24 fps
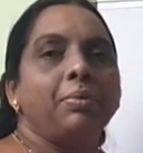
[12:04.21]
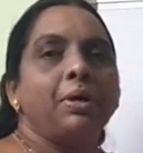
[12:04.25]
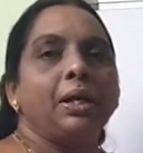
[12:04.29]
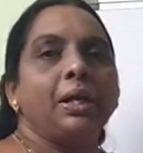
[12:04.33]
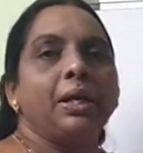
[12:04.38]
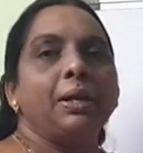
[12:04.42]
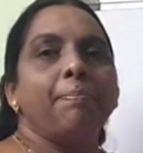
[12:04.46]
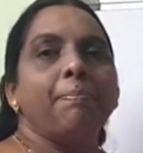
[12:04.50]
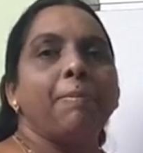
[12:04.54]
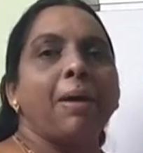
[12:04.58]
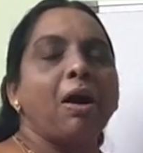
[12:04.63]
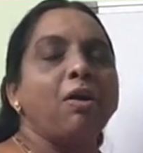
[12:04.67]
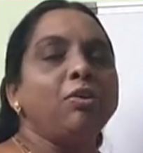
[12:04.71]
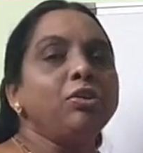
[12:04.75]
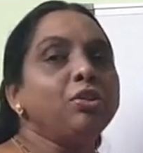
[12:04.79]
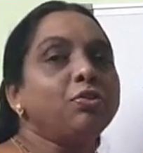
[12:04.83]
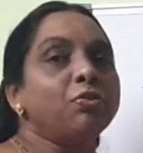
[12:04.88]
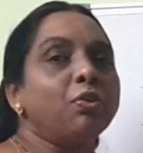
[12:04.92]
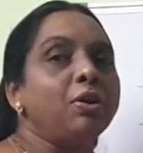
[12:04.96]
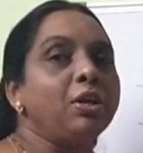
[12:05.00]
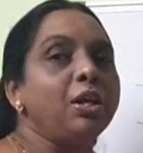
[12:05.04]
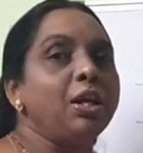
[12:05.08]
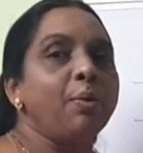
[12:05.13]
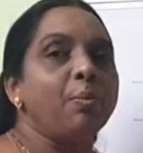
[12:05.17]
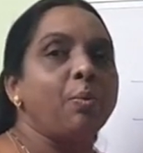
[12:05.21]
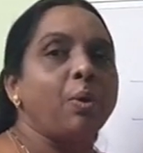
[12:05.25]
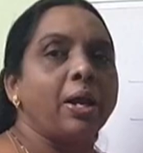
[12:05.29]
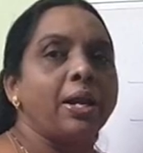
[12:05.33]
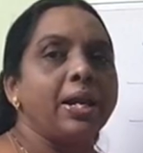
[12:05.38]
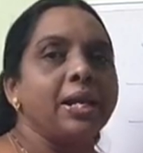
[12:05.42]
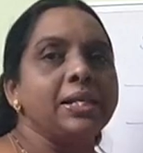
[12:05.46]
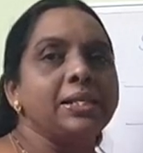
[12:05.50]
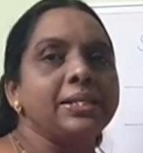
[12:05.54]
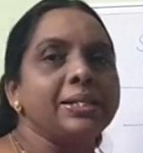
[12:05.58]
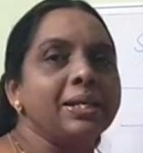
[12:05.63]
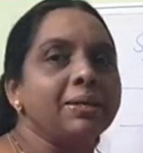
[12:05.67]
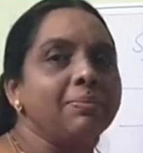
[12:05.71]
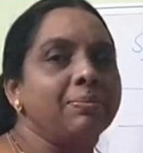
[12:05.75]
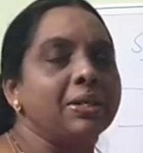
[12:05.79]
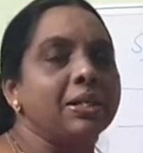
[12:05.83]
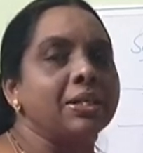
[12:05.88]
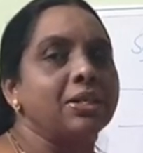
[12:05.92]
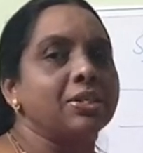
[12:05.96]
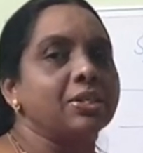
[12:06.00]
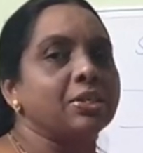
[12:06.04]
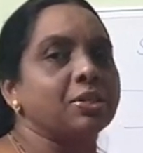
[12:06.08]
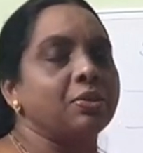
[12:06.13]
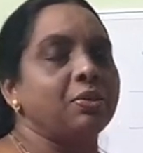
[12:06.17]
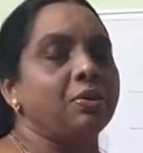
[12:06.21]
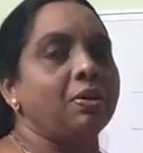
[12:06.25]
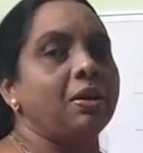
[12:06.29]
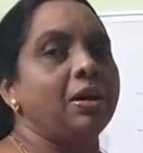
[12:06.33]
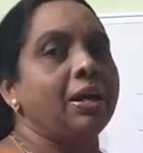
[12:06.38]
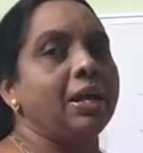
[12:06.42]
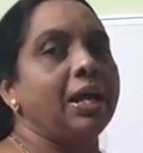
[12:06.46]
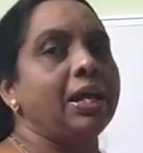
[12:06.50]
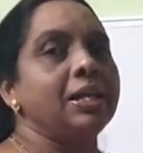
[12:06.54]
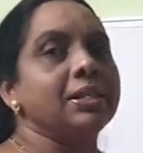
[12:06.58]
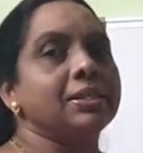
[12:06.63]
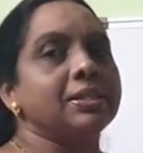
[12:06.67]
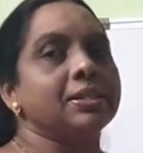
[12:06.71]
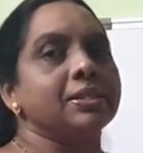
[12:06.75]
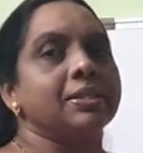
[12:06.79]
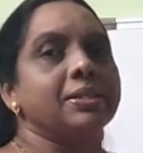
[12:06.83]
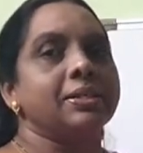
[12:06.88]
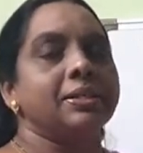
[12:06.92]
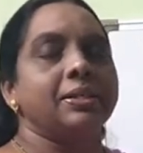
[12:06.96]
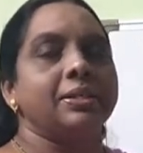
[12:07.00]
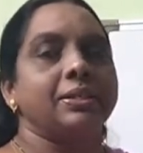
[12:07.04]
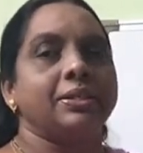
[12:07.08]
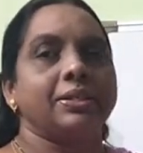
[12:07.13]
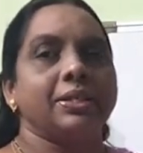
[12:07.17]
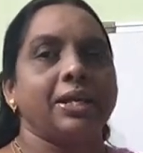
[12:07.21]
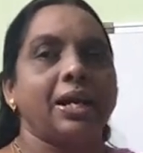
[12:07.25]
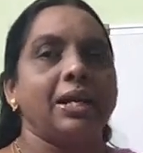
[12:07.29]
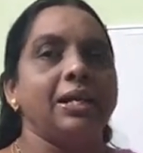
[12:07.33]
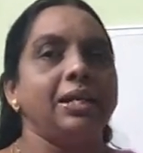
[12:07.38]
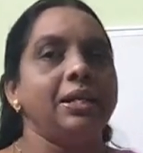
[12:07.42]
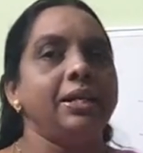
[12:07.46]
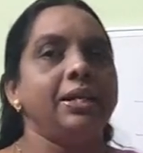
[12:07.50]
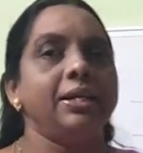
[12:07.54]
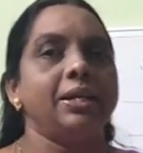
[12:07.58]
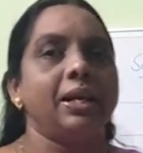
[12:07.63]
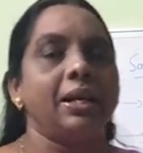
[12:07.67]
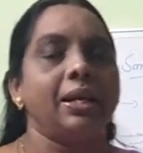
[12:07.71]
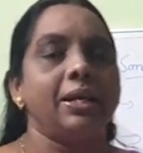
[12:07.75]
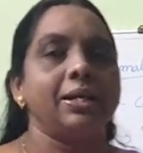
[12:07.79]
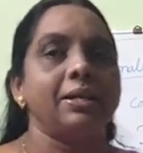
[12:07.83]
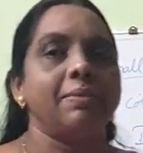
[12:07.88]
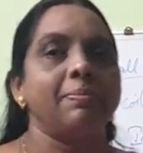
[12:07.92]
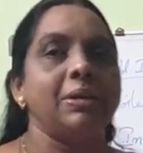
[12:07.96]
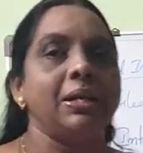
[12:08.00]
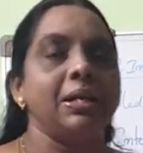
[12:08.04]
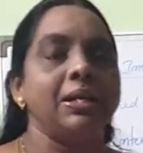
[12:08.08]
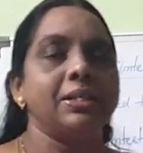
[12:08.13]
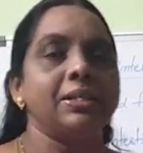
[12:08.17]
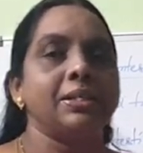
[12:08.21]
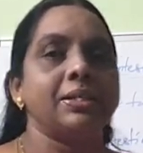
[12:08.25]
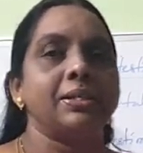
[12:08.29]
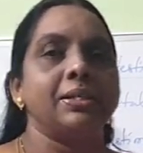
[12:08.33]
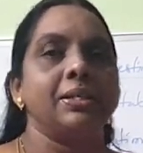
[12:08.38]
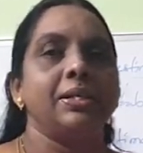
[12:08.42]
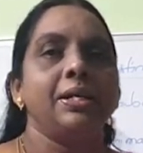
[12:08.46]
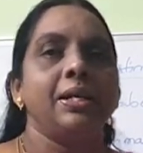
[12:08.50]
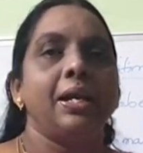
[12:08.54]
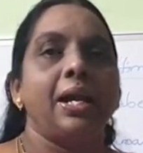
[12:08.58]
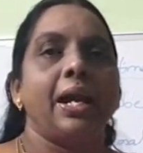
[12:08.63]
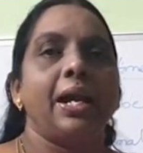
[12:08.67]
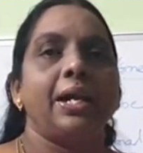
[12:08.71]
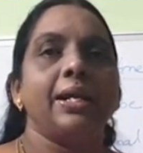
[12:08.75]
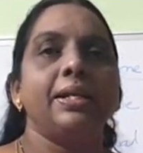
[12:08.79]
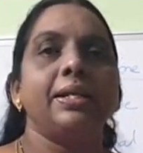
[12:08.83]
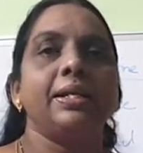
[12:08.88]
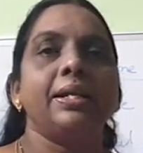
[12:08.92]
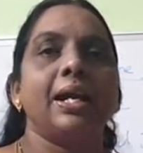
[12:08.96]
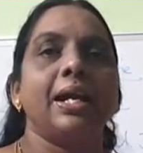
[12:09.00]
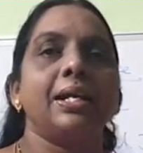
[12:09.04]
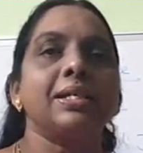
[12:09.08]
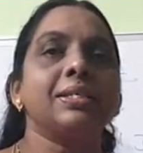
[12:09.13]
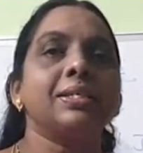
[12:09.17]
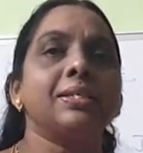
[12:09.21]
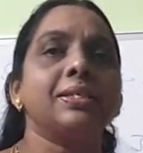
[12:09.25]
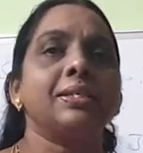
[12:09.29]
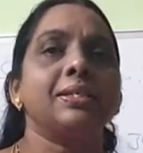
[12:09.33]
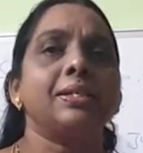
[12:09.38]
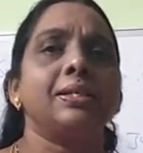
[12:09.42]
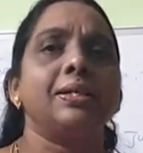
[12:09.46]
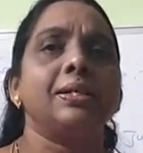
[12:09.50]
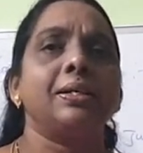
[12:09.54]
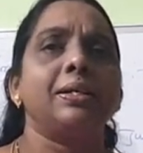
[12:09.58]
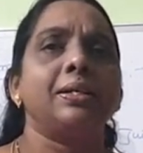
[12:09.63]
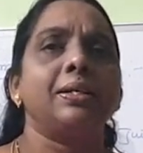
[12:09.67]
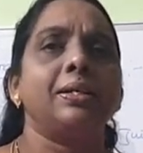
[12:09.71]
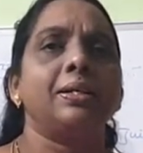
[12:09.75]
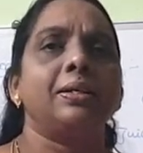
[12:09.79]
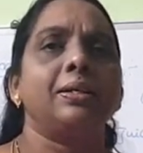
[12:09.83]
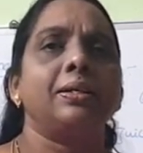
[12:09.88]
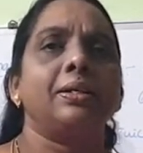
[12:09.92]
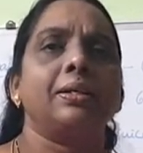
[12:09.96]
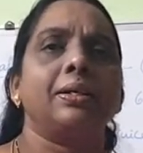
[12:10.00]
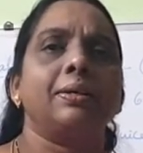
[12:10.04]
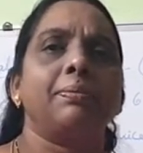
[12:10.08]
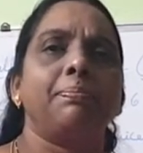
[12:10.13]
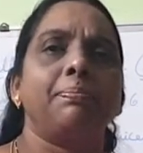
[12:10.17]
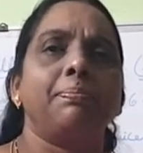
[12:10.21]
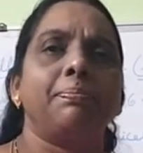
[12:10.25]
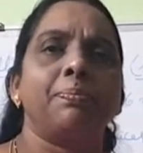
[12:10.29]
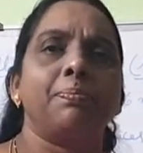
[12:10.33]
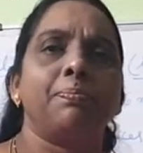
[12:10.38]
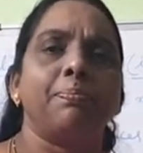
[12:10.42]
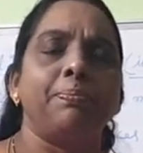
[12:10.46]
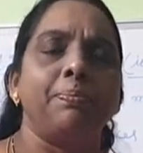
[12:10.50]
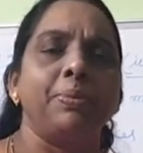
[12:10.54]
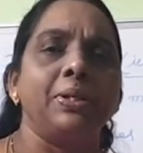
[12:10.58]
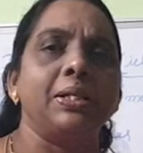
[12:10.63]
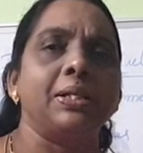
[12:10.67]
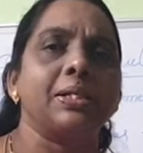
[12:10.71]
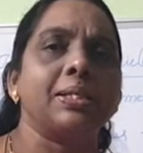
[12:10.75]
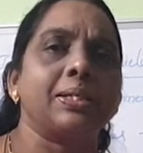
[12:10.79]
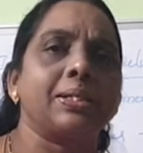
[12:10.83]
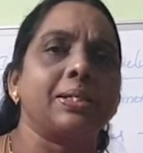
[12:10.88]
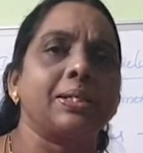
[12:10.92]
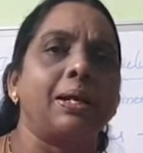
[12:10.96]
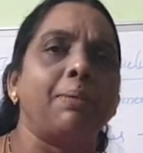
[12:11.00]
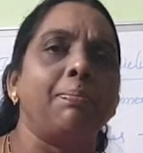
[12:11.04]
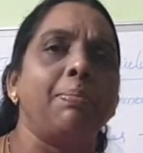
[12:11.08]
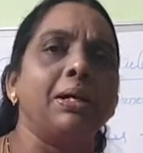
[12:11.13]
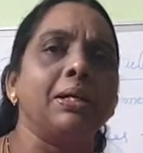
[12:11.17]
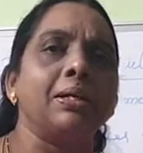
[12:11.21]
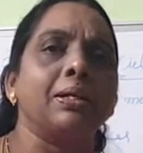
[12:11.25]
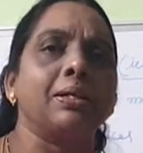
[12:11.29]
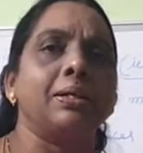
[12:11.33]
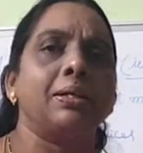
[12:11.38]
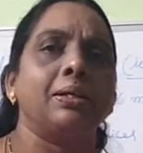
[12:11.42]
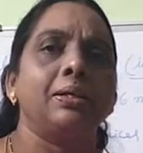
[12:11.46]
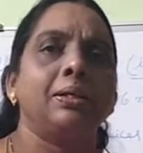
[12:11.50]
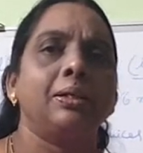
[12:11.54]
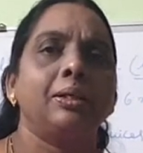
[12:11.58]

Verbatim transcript: In mouth only one enzyme that is called as ptyalin RMLase and in gas, uh, in the stomach